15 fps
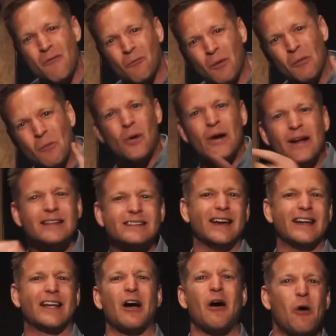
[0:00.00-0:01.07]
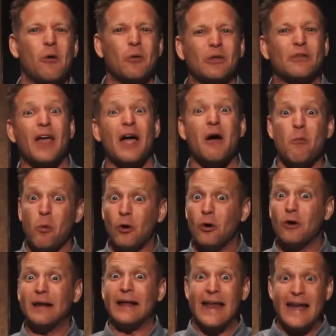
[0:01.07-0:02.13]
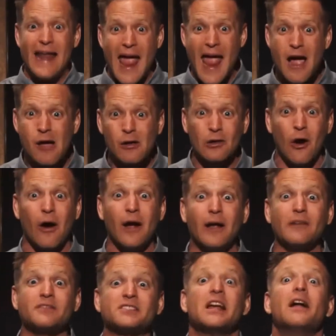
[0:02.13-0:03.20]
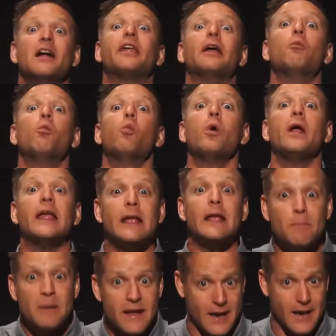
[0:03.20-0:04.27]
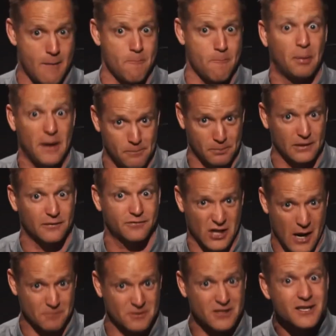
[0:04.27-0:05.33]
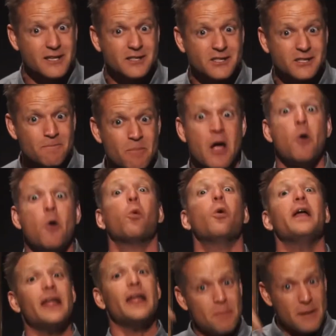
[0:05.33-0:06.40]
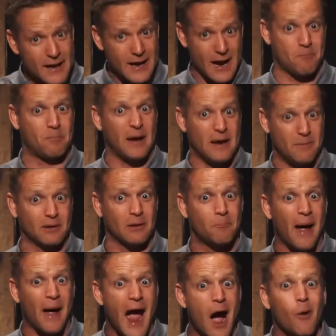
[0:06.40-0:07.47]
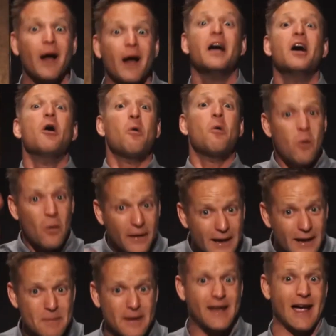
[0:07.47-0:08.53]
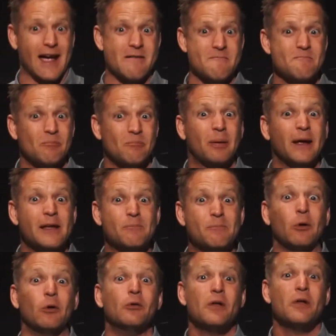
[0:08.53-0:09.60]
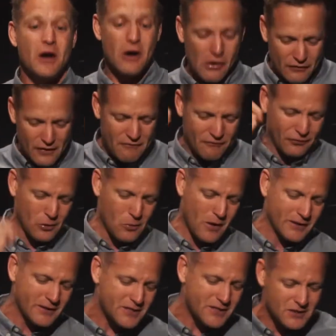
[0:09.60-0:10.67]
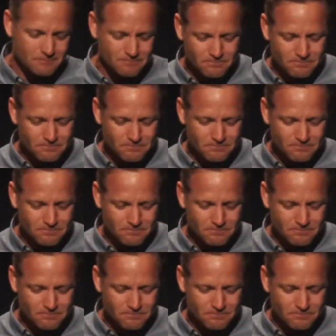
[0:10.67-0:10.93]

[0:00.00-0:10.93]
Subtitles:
And when we take a hold of that word in our lives, then we become people of substance. We become people of power. We become people of influence.